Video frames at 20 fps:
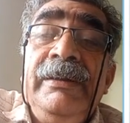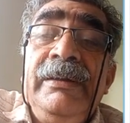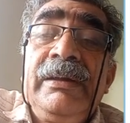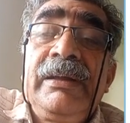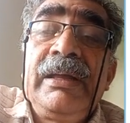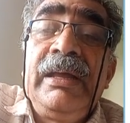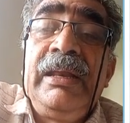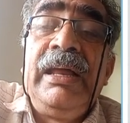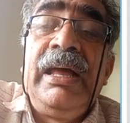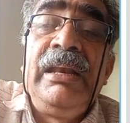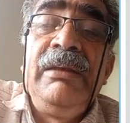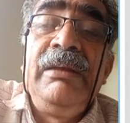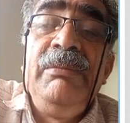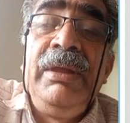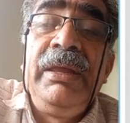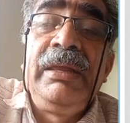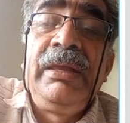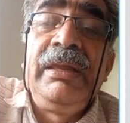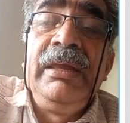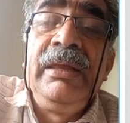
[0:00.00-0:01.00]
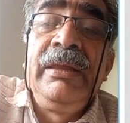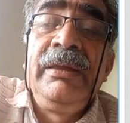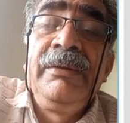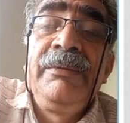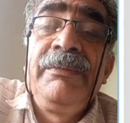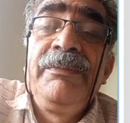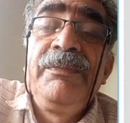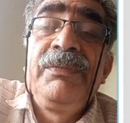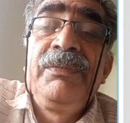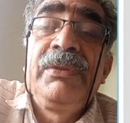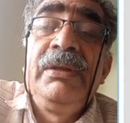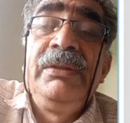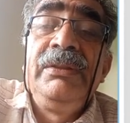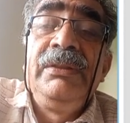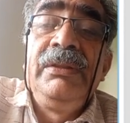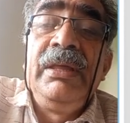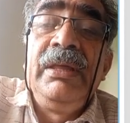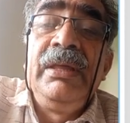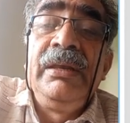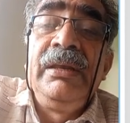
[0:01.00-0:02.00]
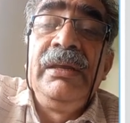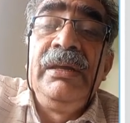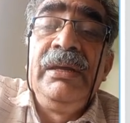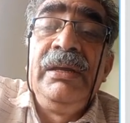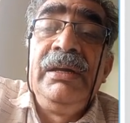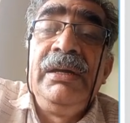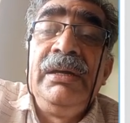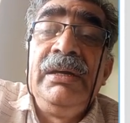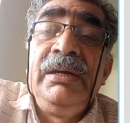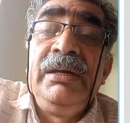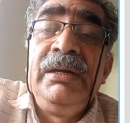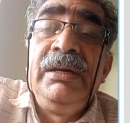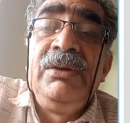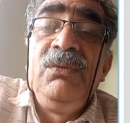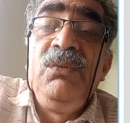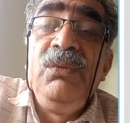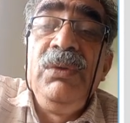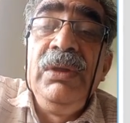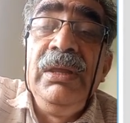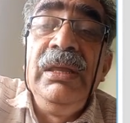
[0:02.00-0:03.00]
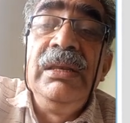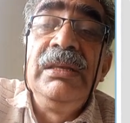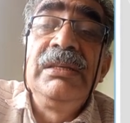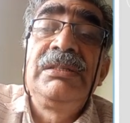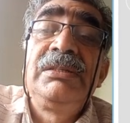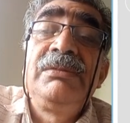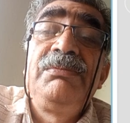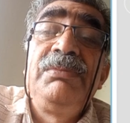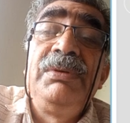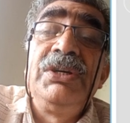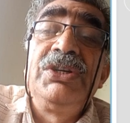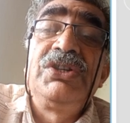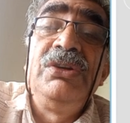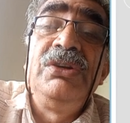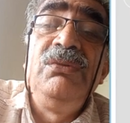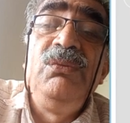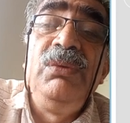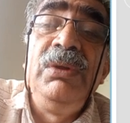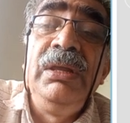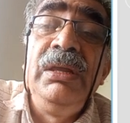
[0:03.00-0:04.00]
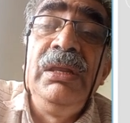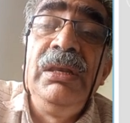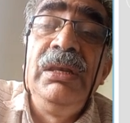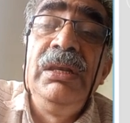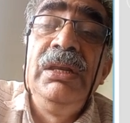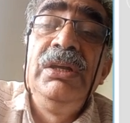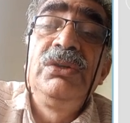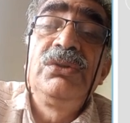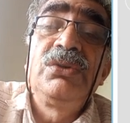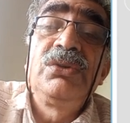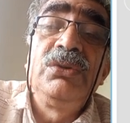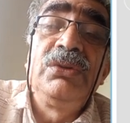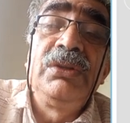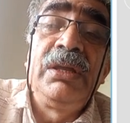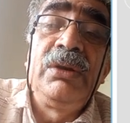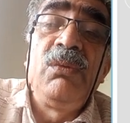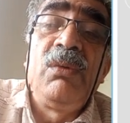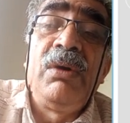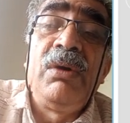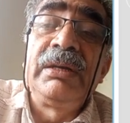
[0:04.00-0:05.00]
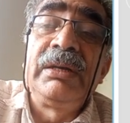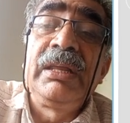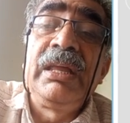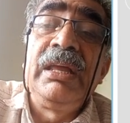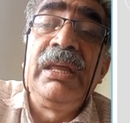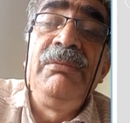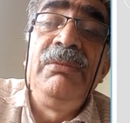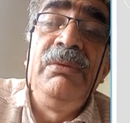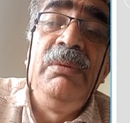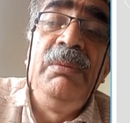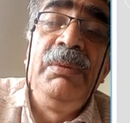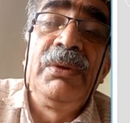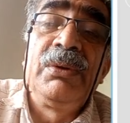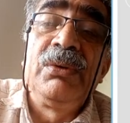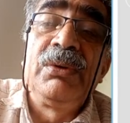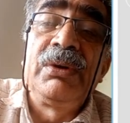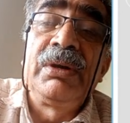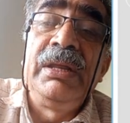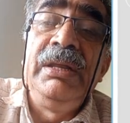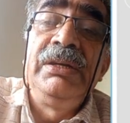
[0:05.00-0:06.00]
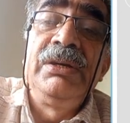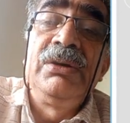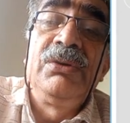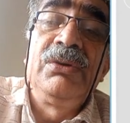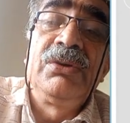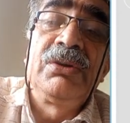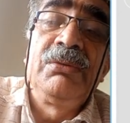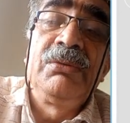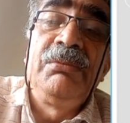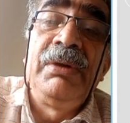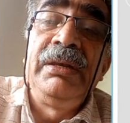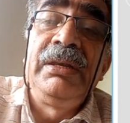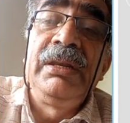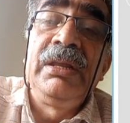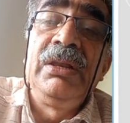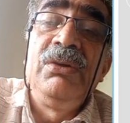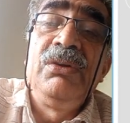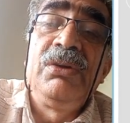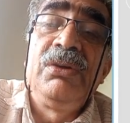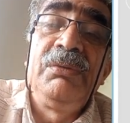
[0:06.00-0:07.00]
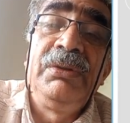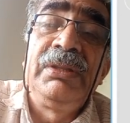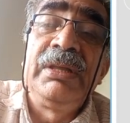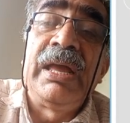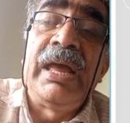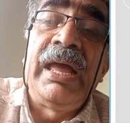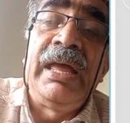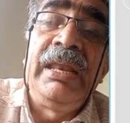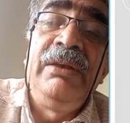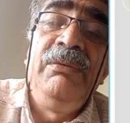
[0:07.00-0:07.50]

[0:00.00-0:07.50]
canal making, then wheels, Persian wheel, so that water will be rotated automatically, or with the hand